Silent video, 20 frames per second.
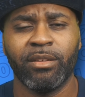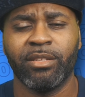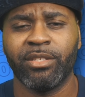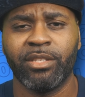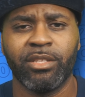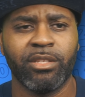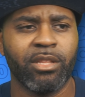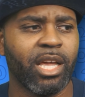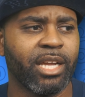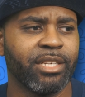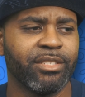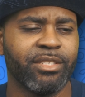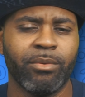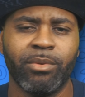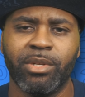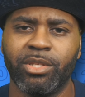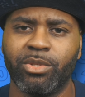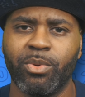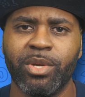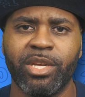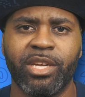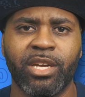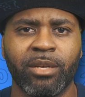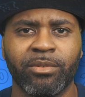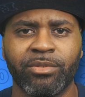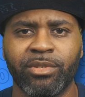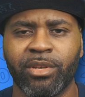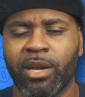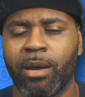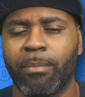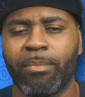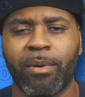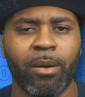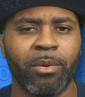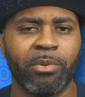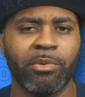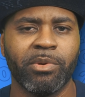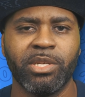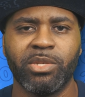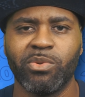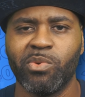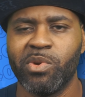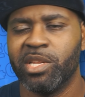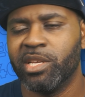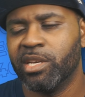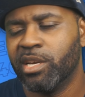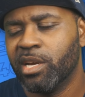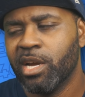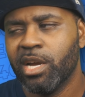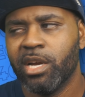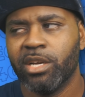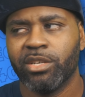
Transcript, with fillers: and like I said, when the tweet comes, then I'll probably retweet it.